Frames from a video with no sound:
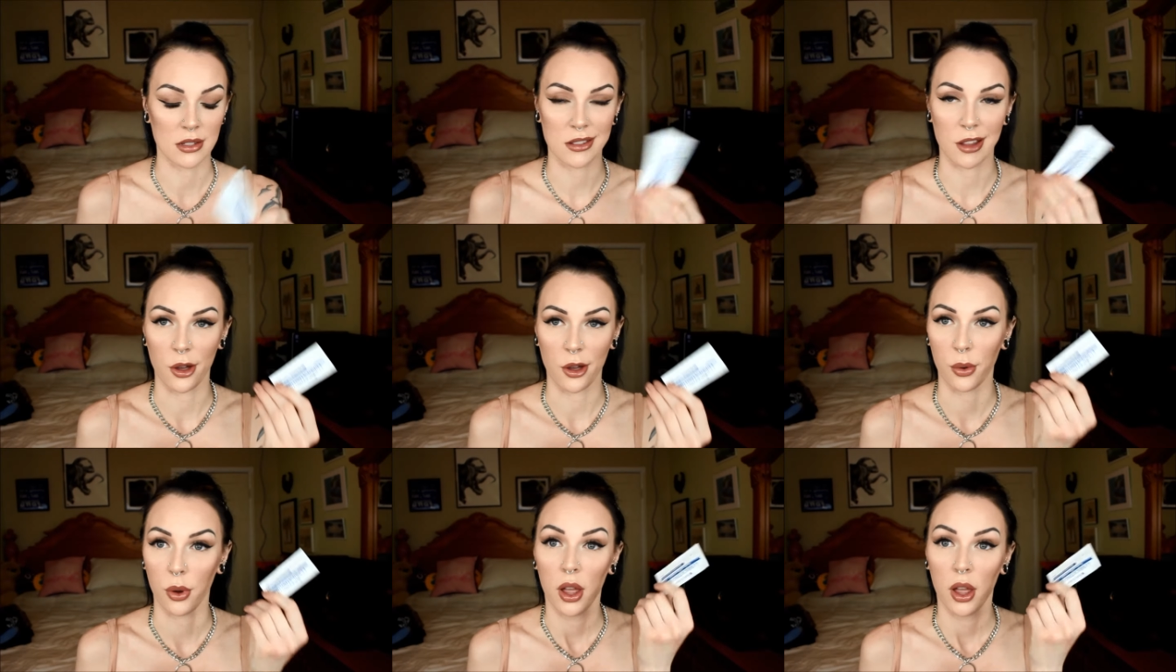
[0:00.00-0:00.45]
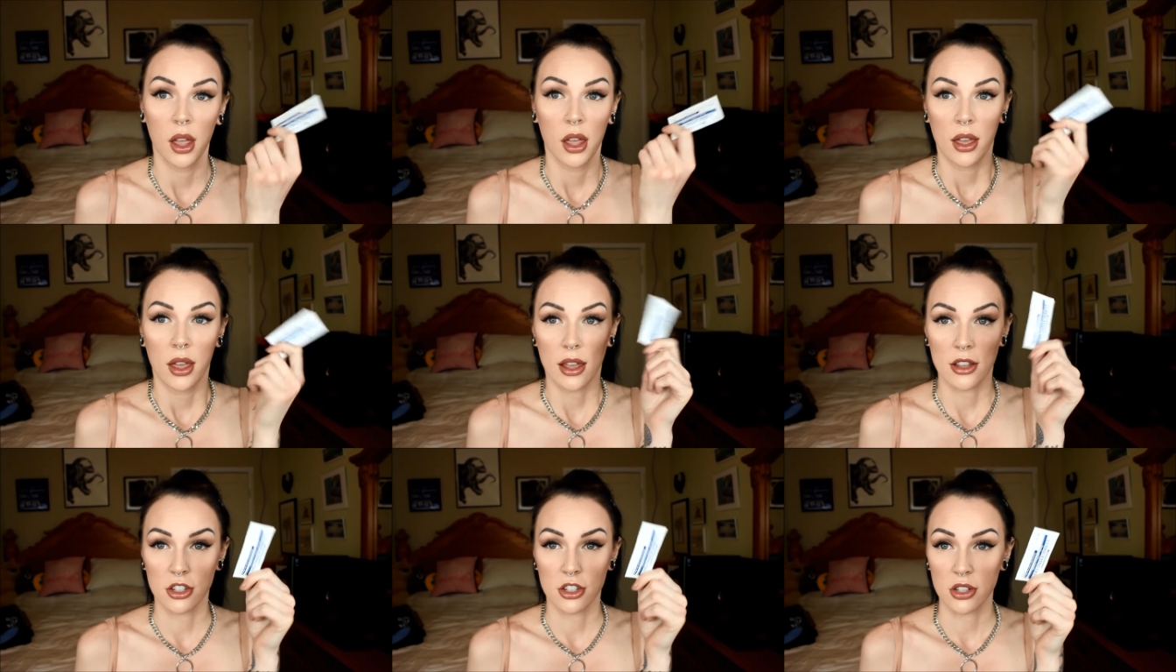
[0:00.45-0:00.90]
So
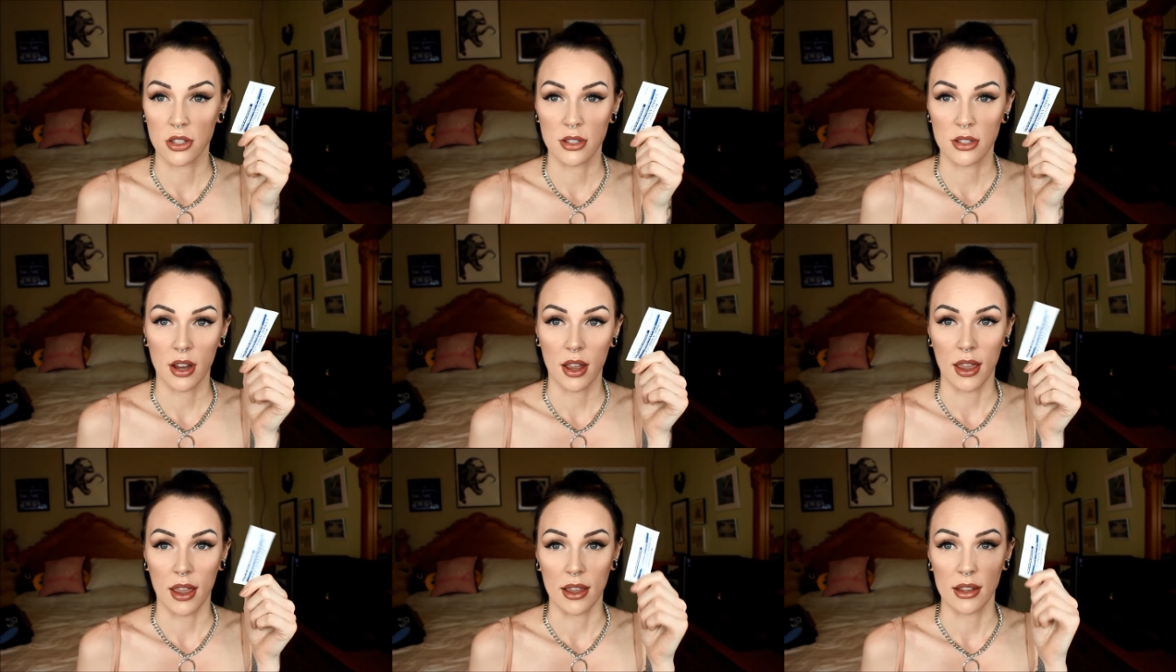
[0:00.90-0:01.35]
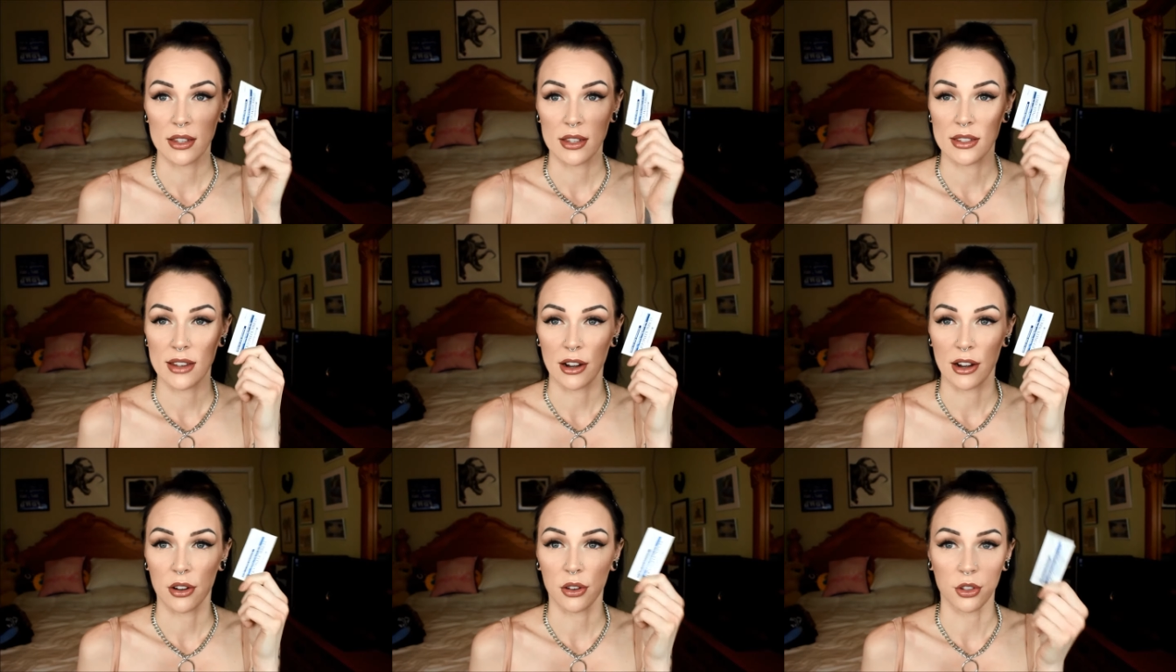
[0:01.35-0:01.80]
it's just a
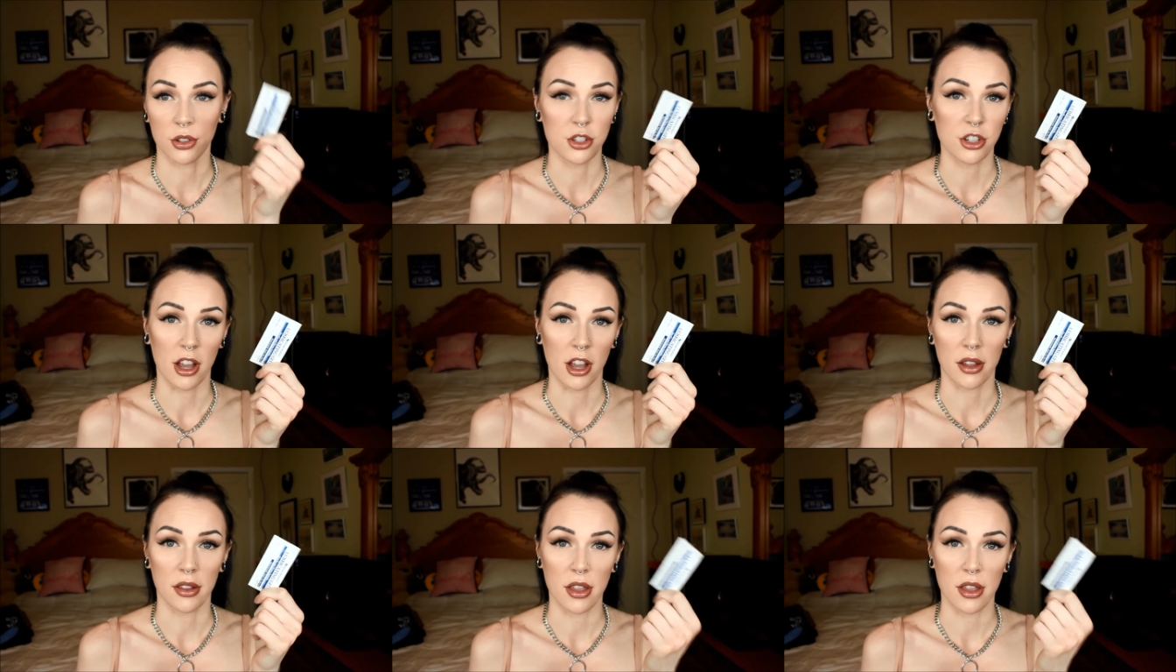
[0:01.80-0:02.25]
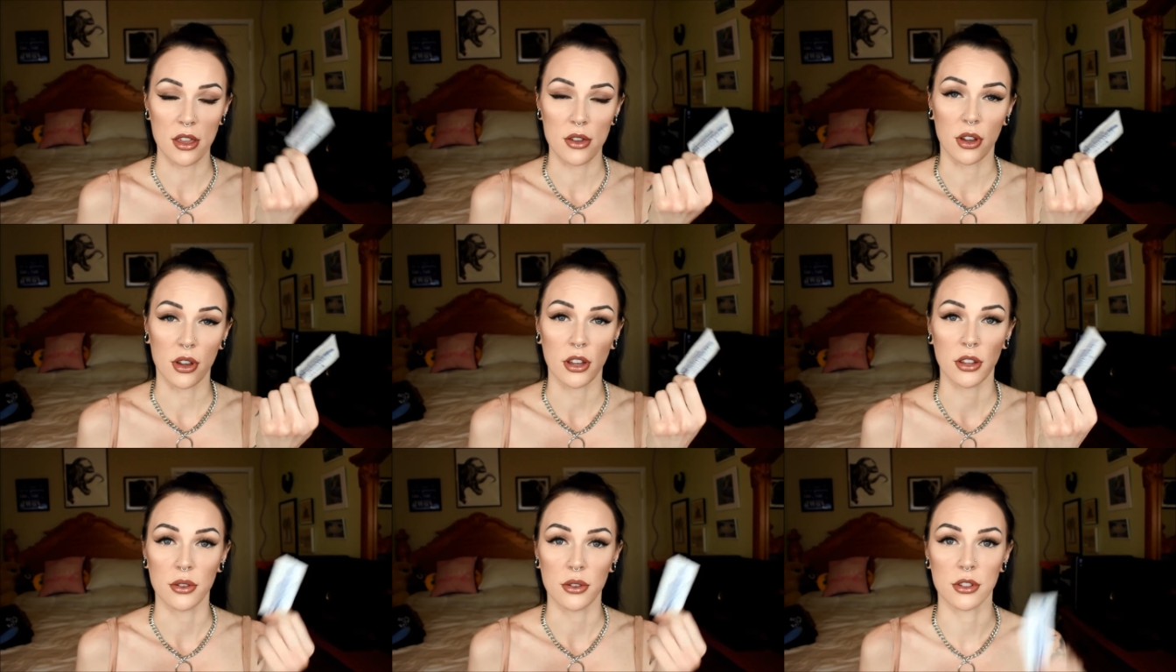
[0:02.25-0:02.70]
sterile gel that
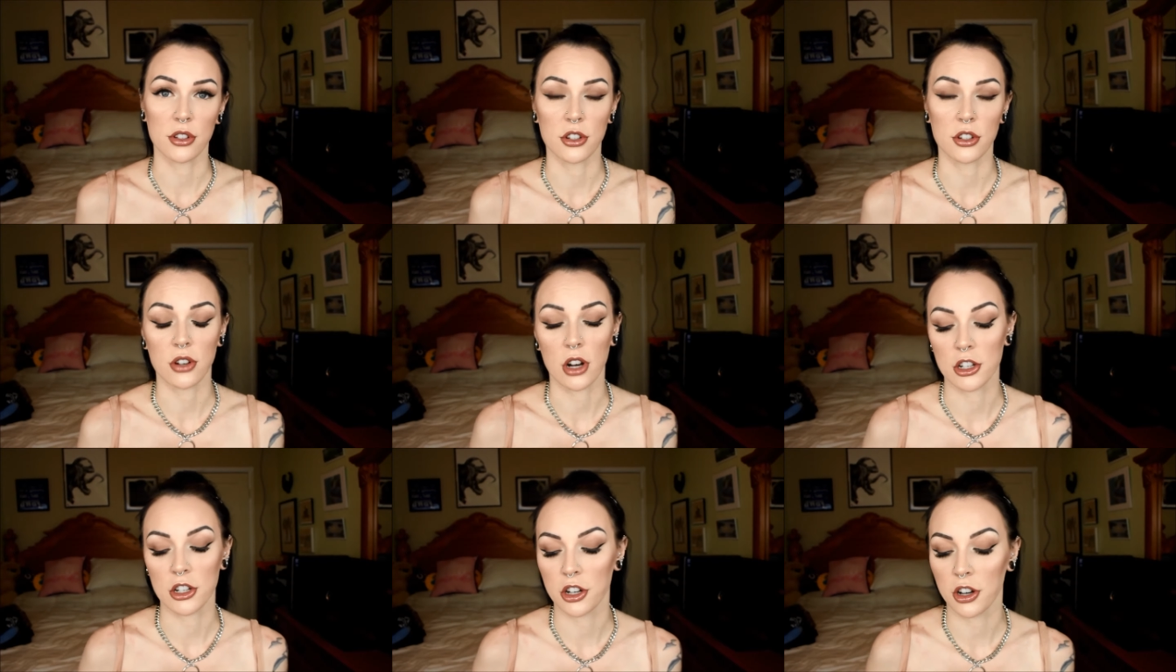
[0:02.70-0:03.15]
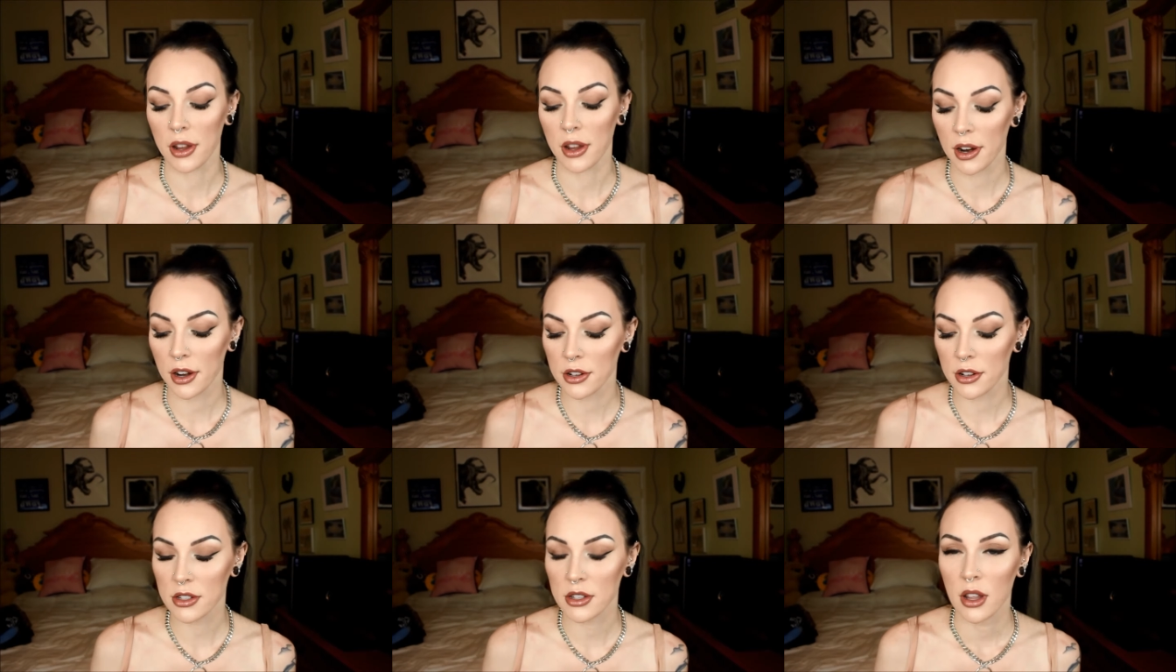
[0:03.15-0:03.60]
you can use to stretch your
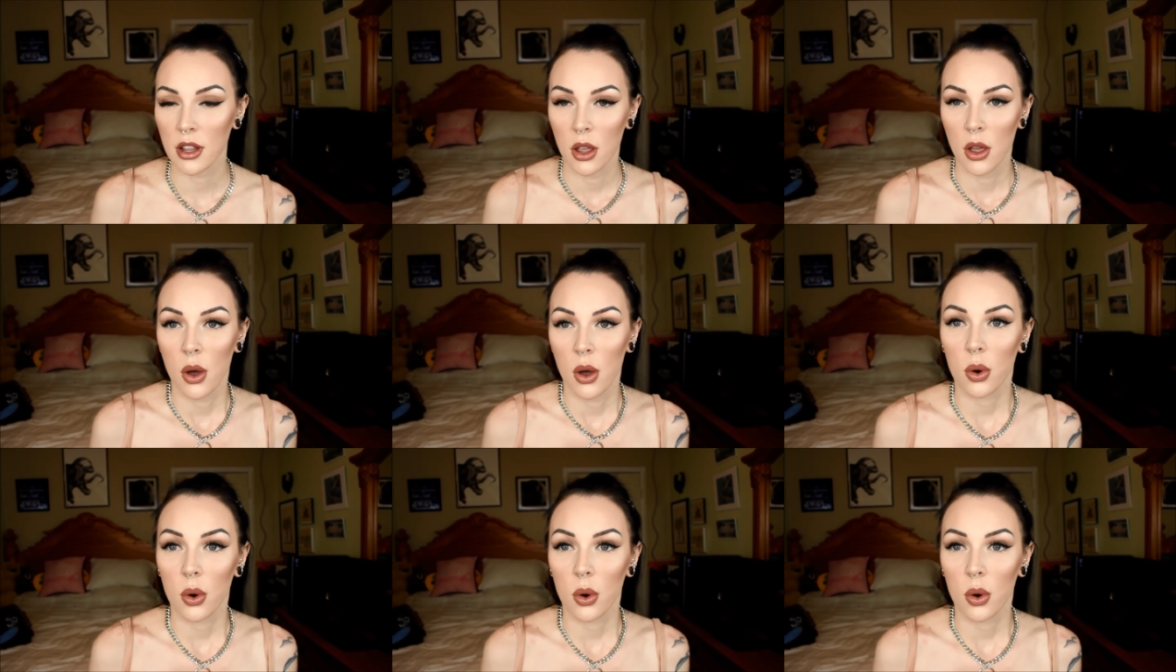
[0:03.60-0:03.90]
ears.